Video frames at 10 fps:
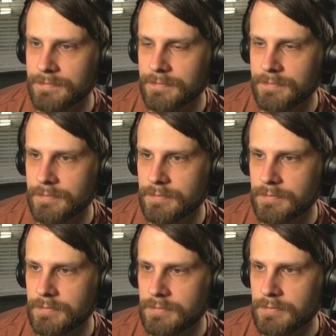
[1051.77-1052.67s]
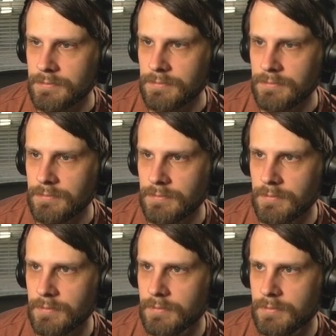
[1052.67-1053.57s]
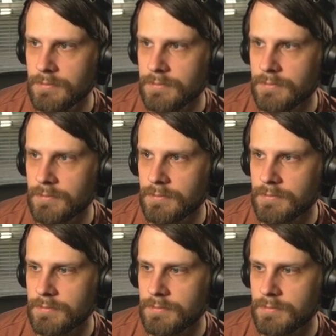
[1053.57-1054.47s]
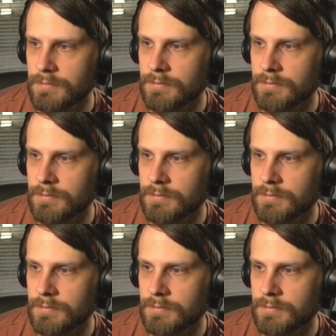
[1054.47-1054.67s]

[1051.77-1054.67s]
(silence)